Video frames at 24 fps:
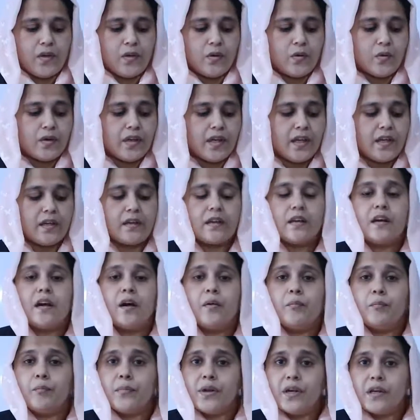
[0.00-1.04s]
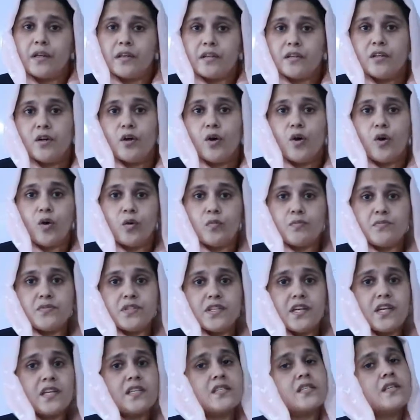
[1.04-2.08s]
Okay, compare the
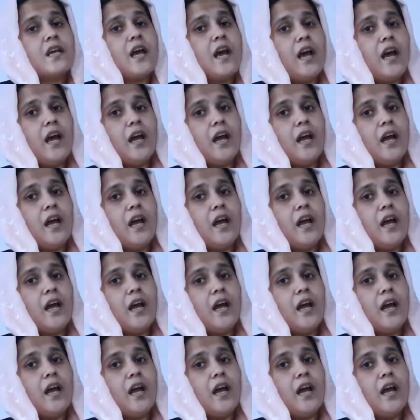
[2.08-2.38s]
objects